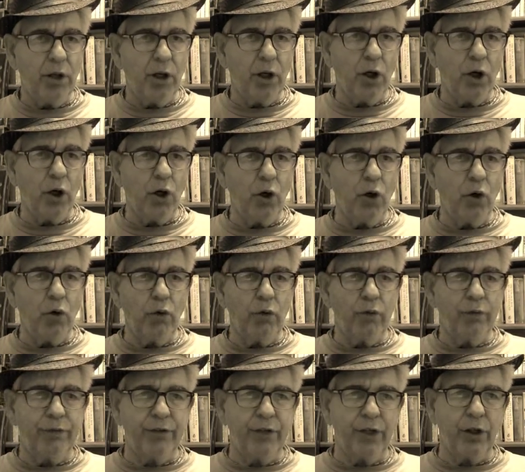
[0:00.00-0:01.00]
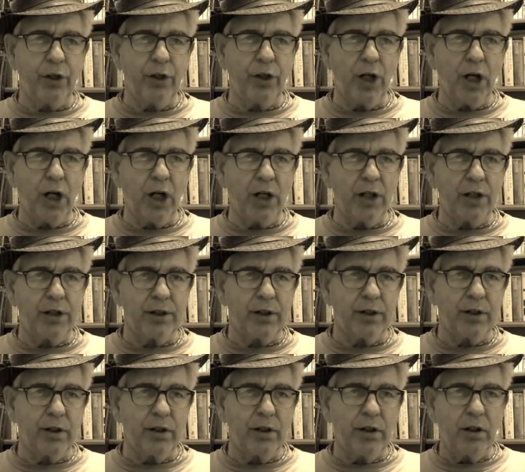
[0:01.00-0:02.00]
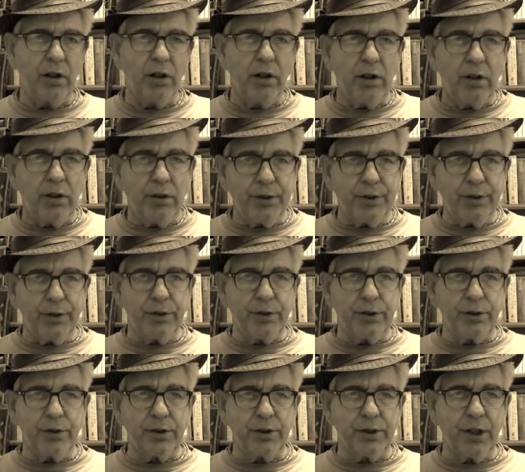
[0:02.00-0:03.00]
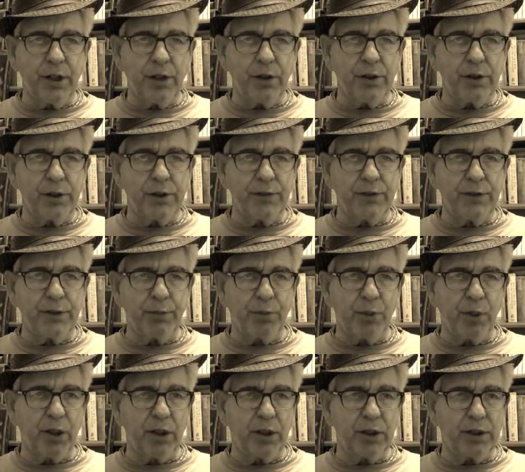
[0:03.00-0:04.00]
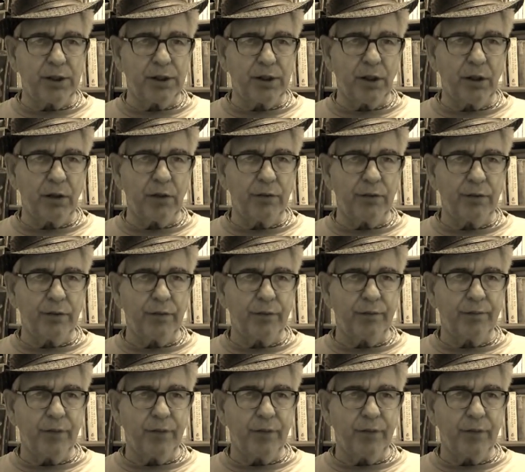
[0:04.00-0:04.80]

No, fear not. Those are sounds of spring itself.